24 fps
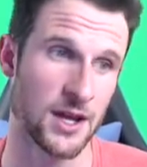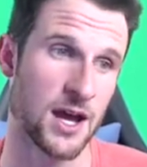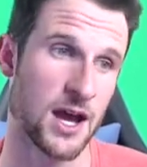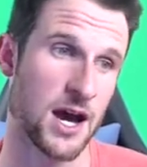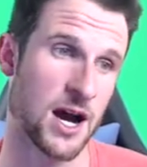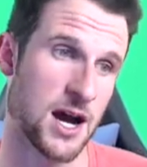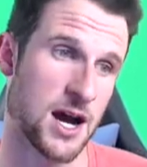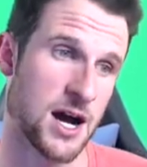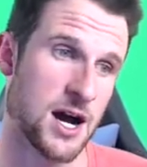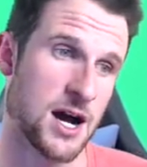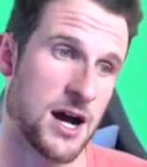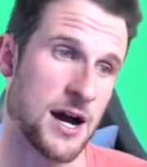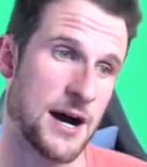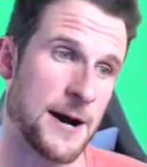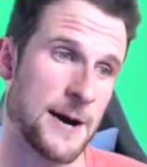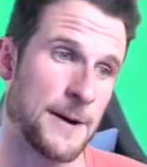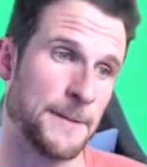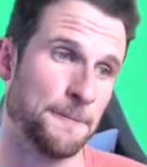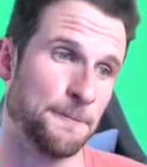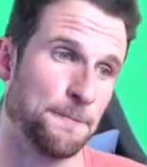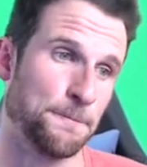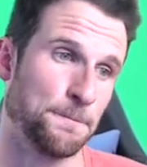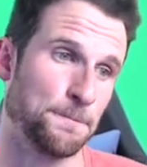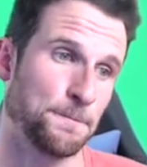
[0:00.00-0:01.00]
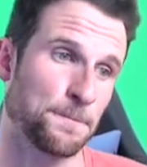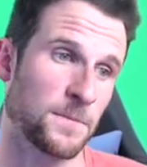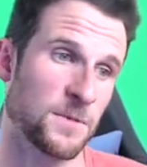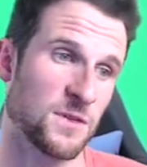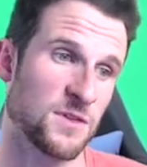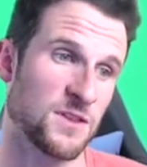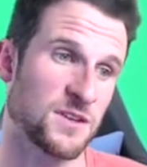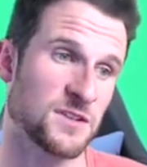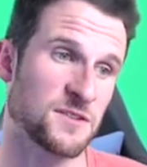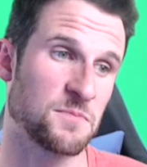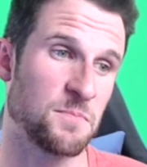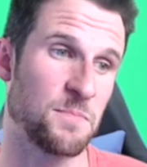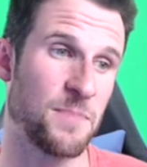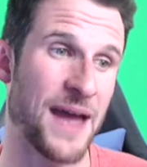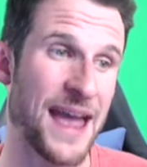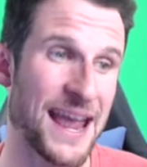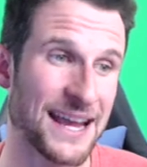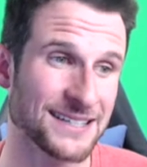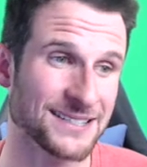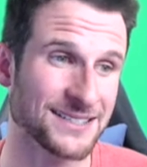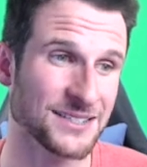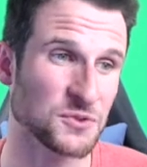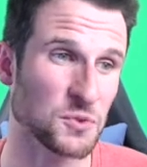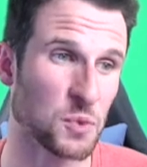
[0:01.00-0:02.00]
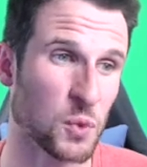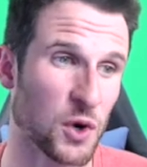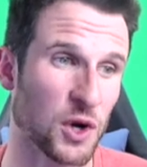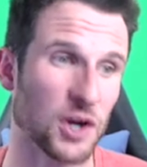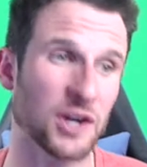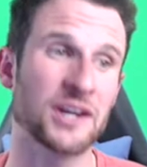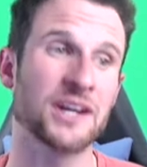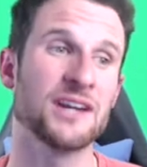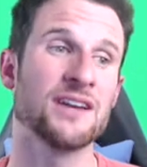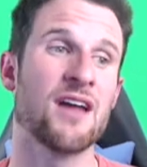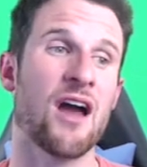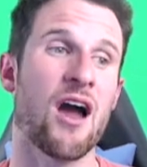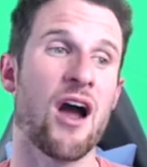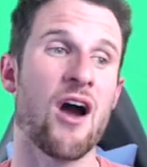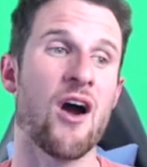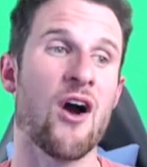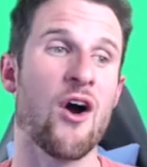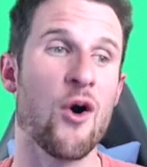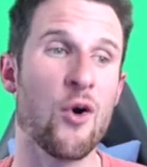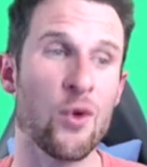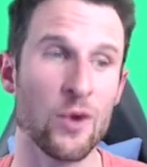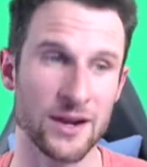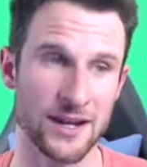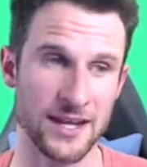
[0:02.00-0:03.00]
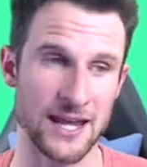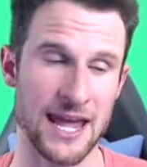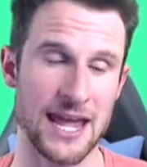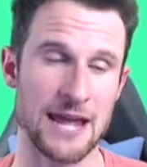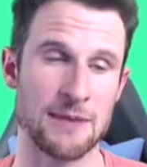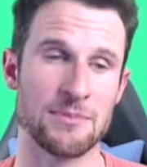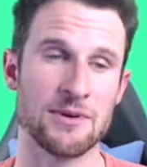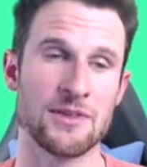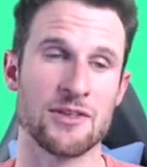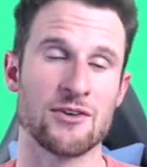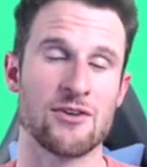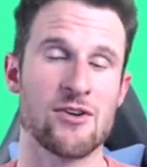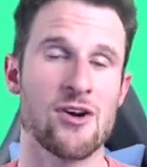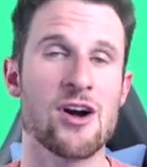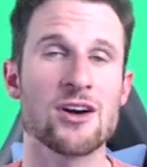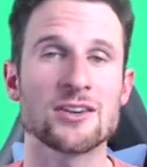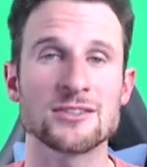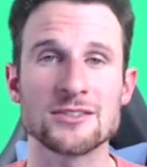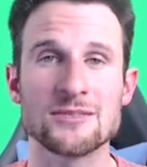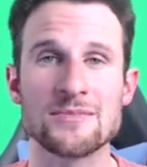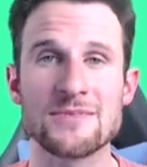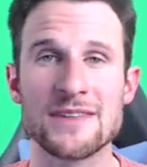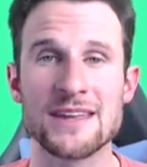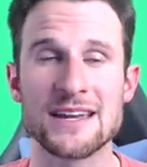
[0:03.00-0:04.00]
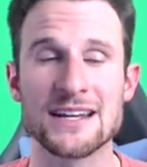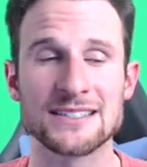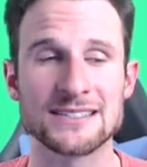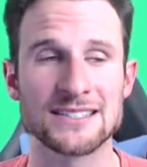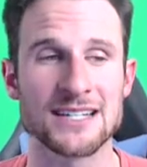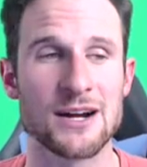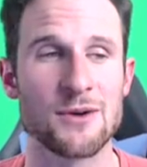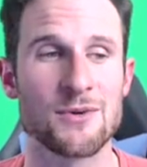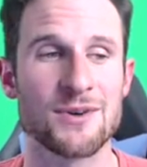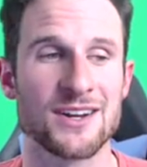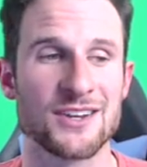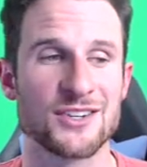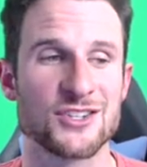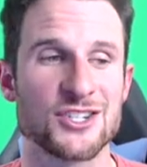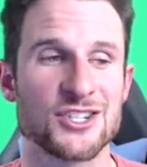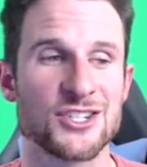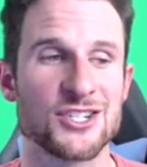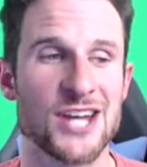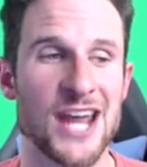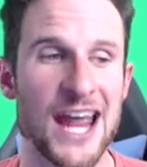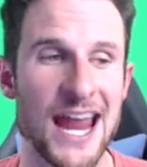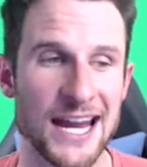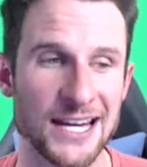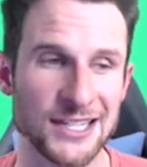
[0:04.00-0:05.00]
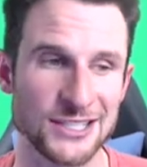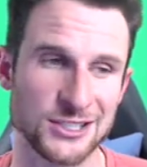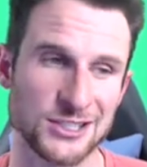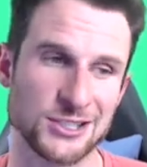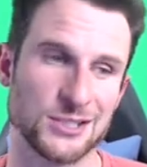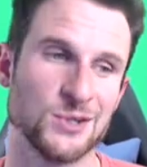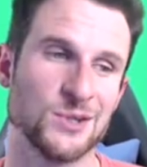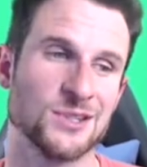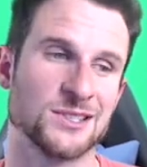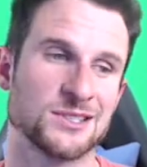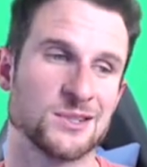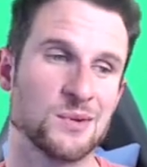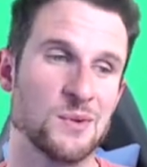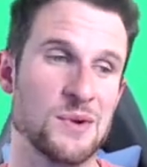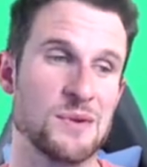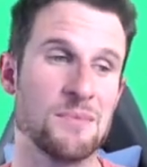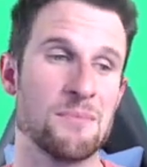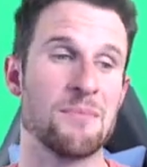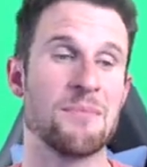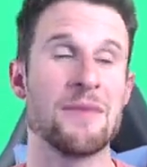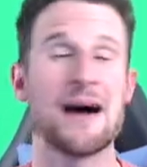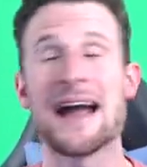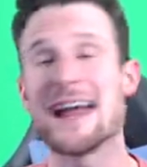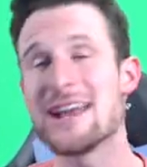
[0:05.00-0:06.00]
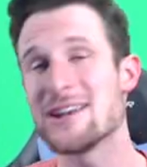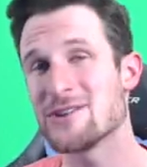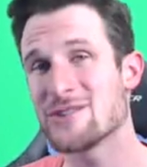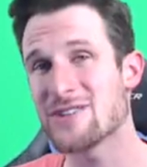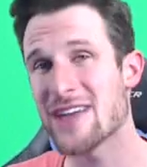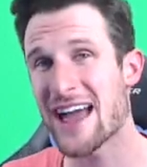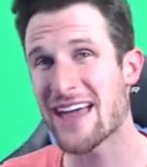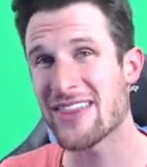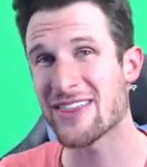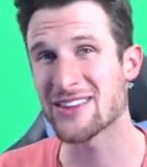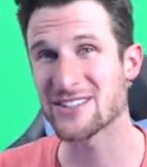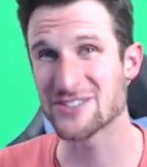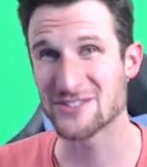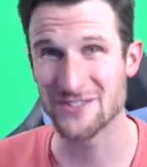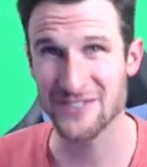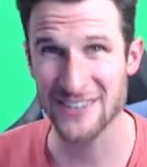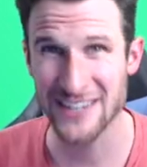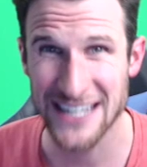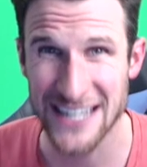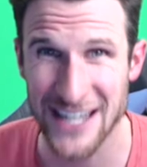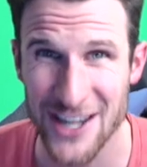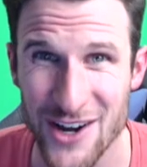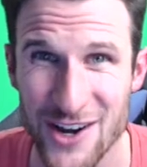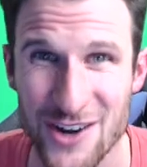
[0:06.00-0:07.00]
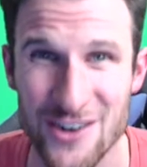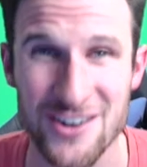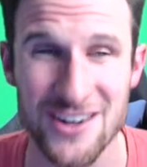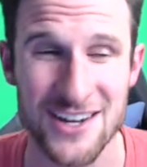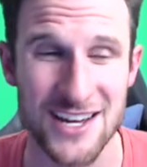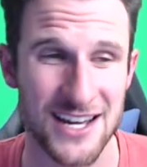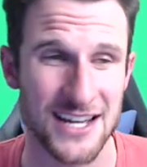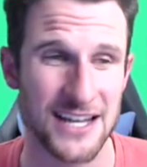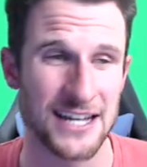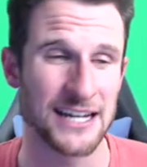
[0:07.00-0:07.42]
Um, this base is working okay, but there are some things that I want to change to it, so we might do that in this video.